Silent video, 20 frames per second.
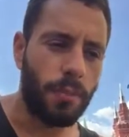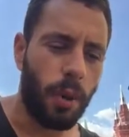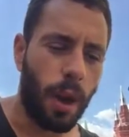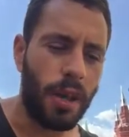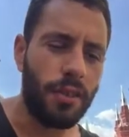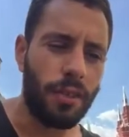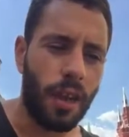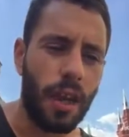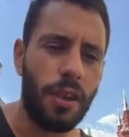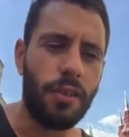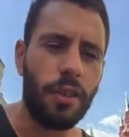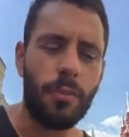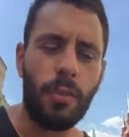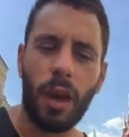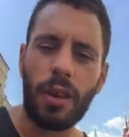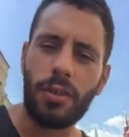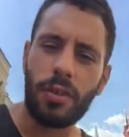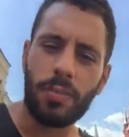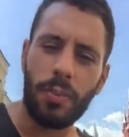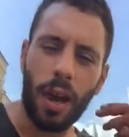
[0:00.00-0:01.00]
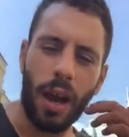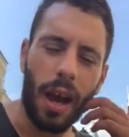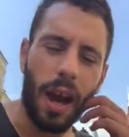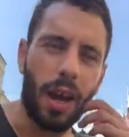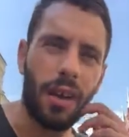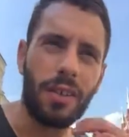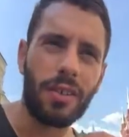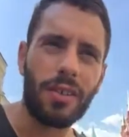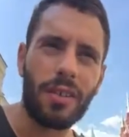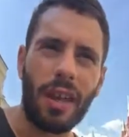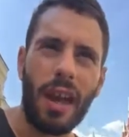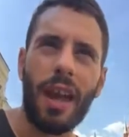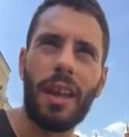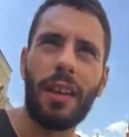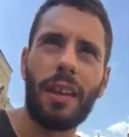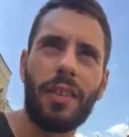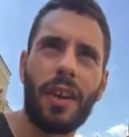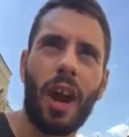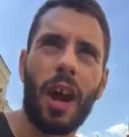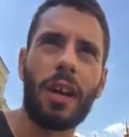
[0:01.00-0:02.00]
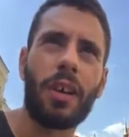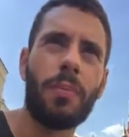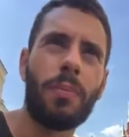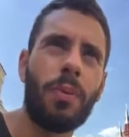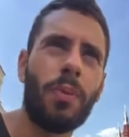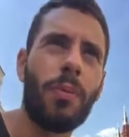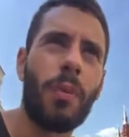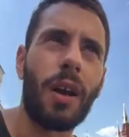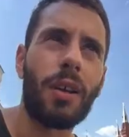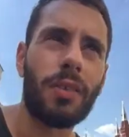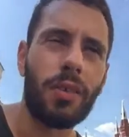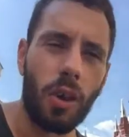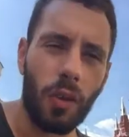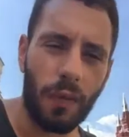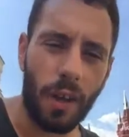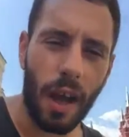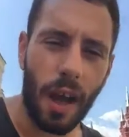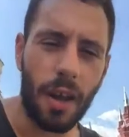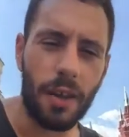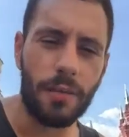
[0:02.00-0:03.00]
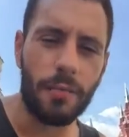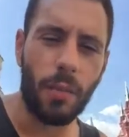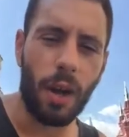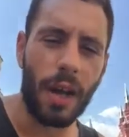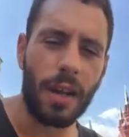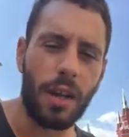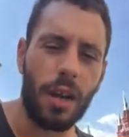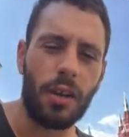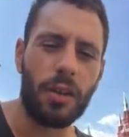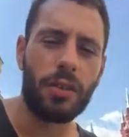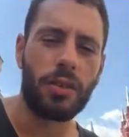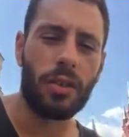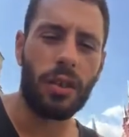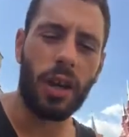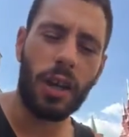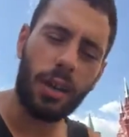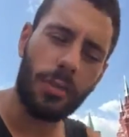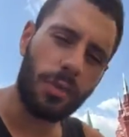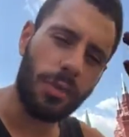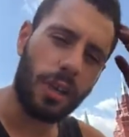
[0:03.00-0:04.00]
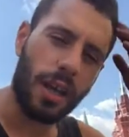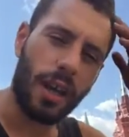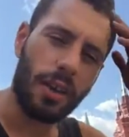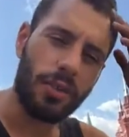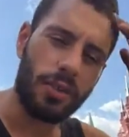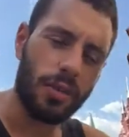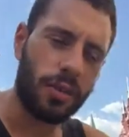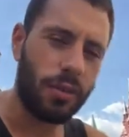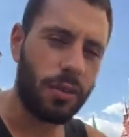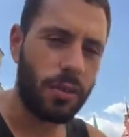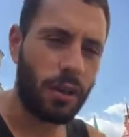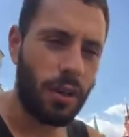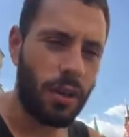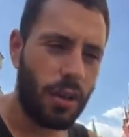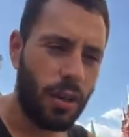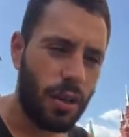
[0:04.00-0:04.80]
by understanding that I could put myself out of my current circumstances,